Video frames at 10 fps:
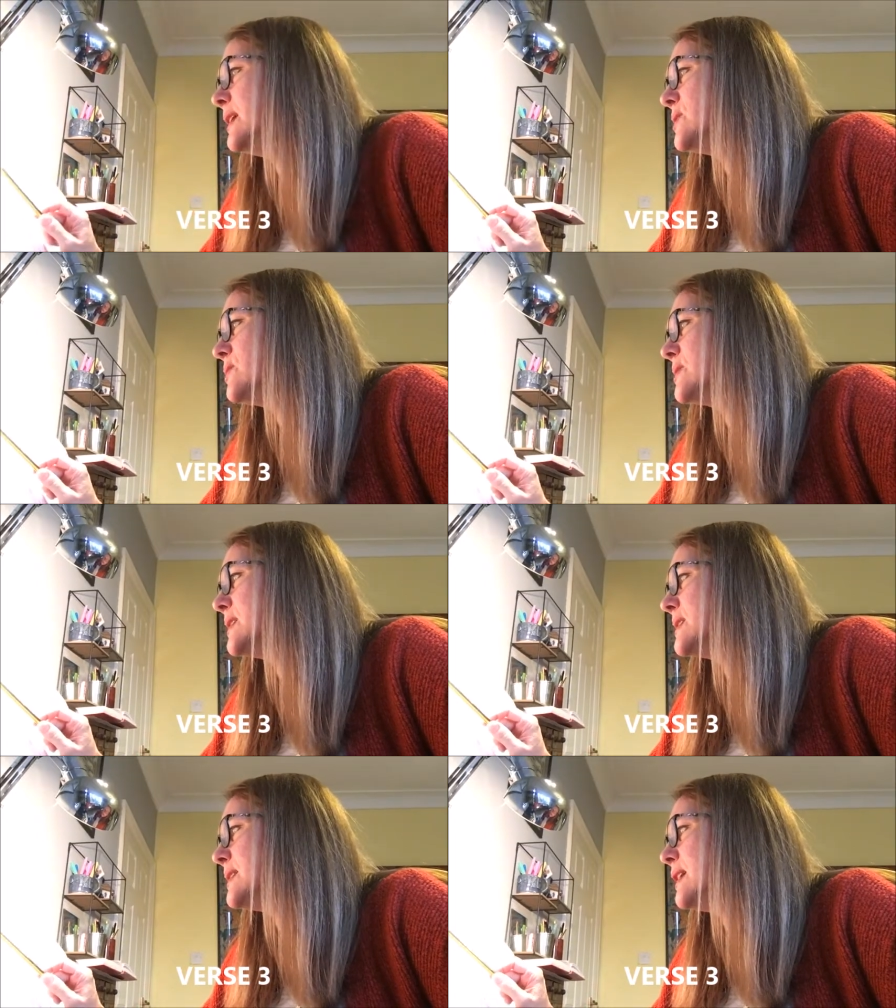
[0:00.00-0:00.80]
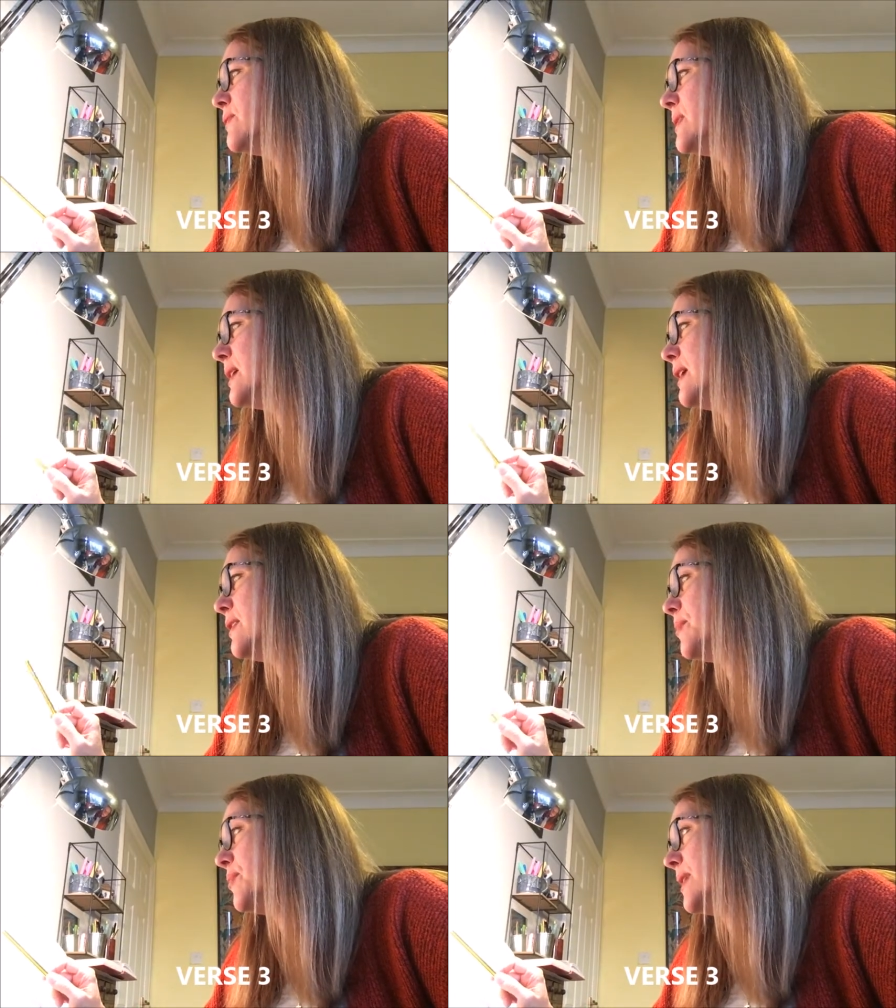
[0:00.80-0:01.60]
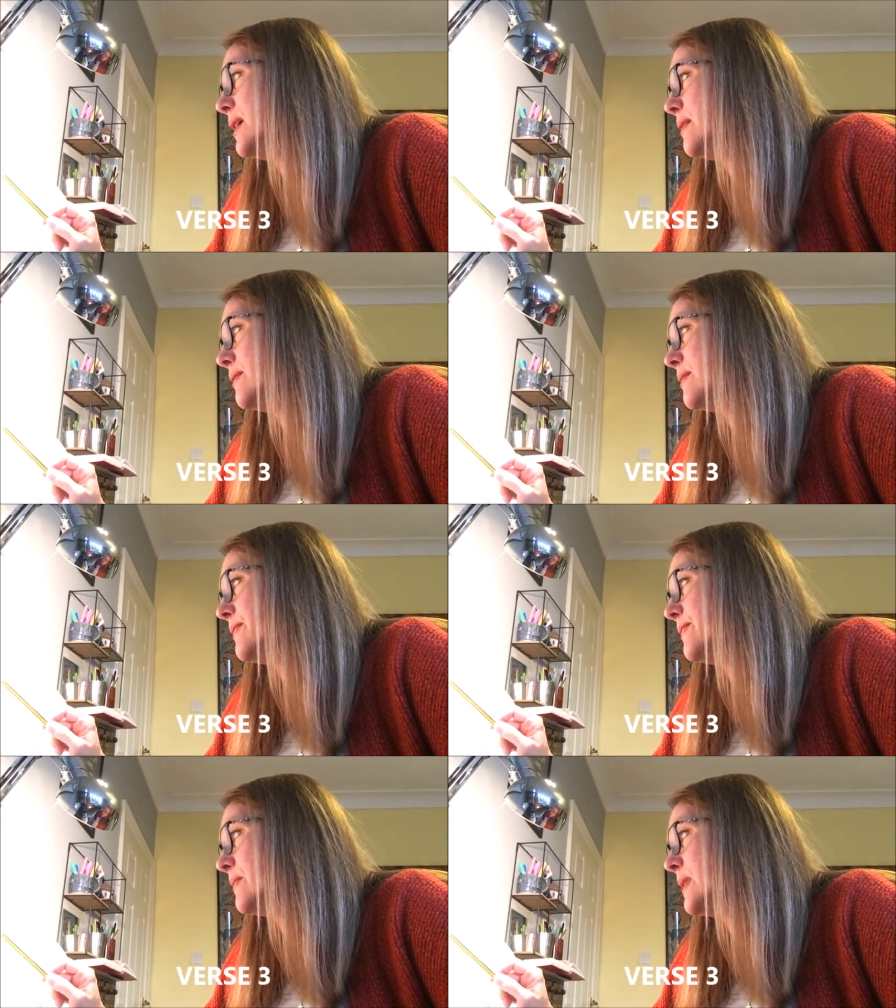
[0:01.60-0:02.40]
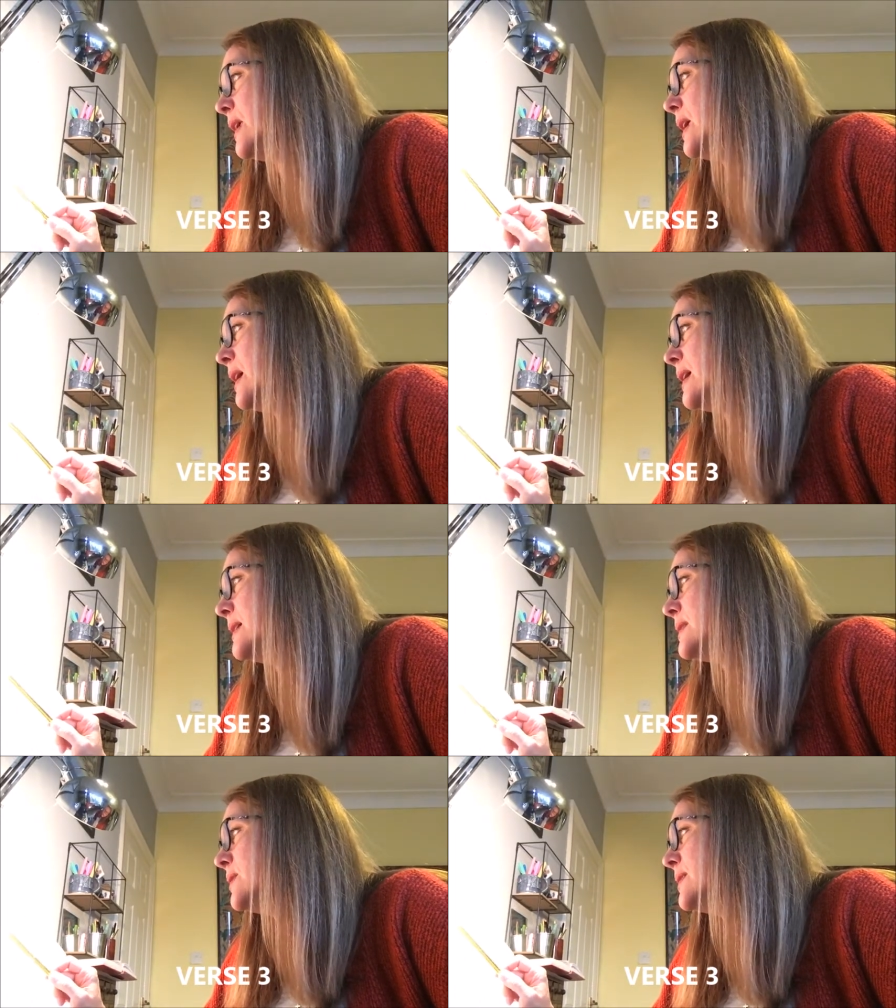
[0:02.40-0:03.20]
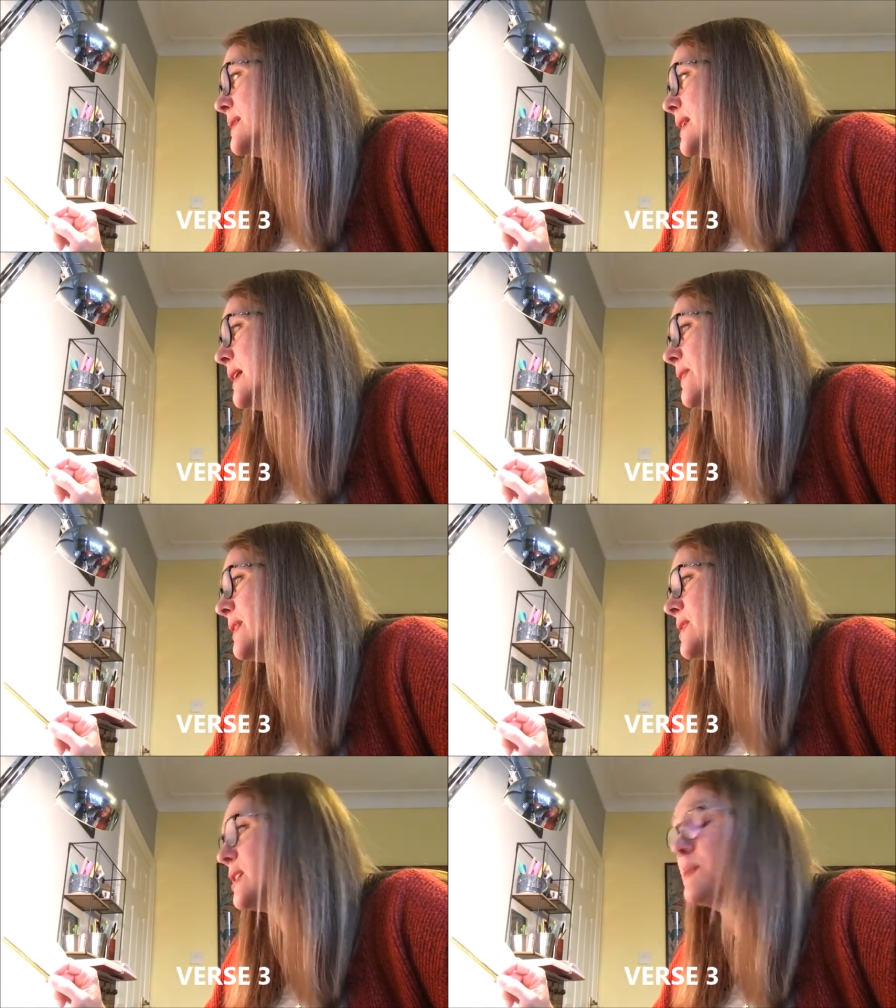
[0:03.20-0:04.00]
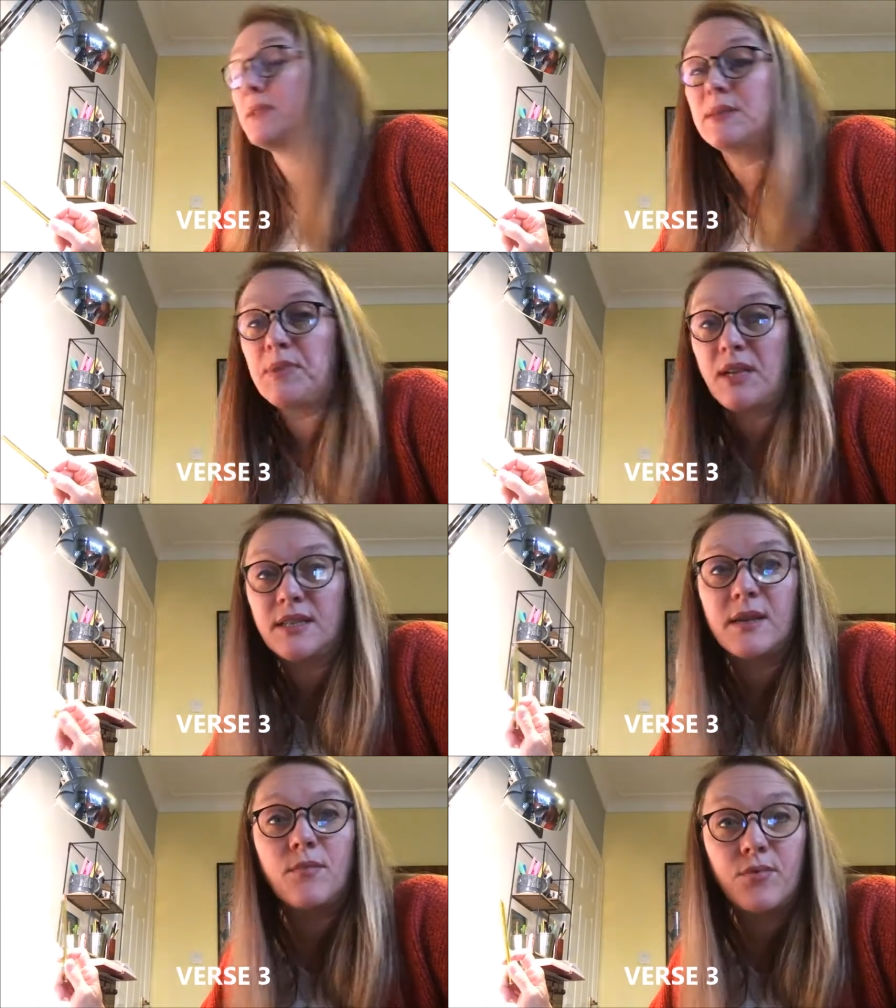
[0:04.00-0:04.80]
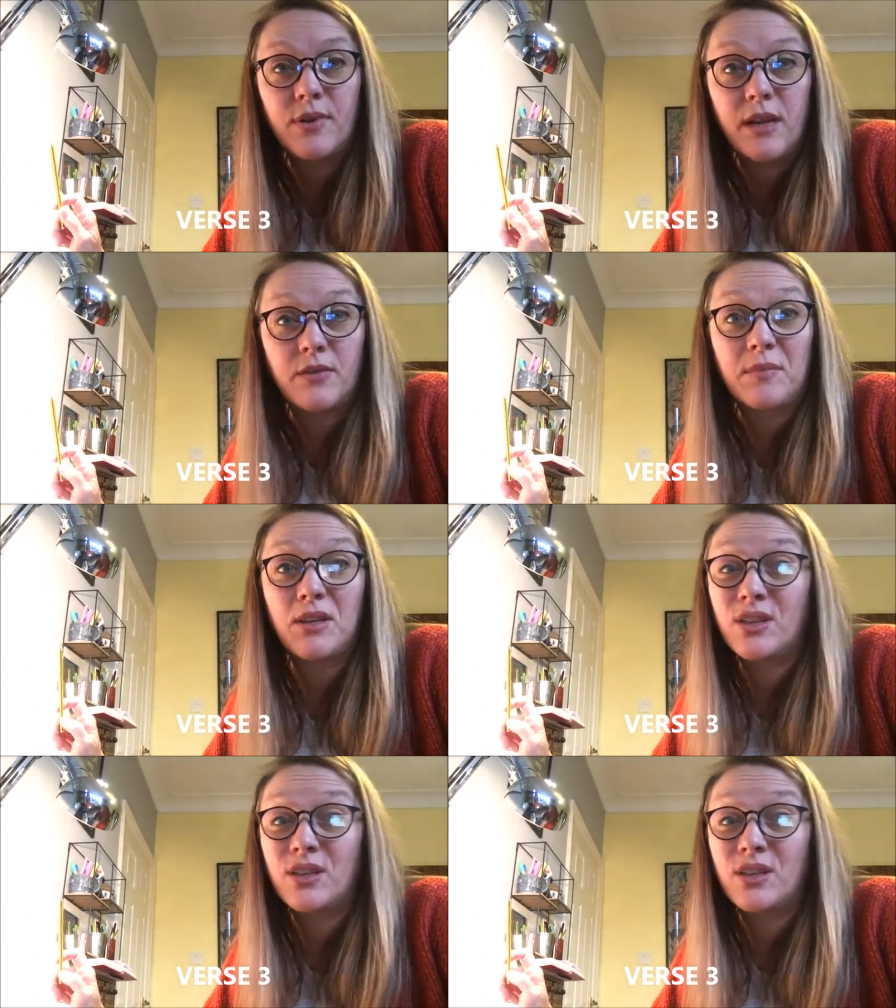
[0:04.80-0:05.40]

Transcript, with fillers: he taught us love one another, breathe. His law is love and his gospel is peace. Breathe. So make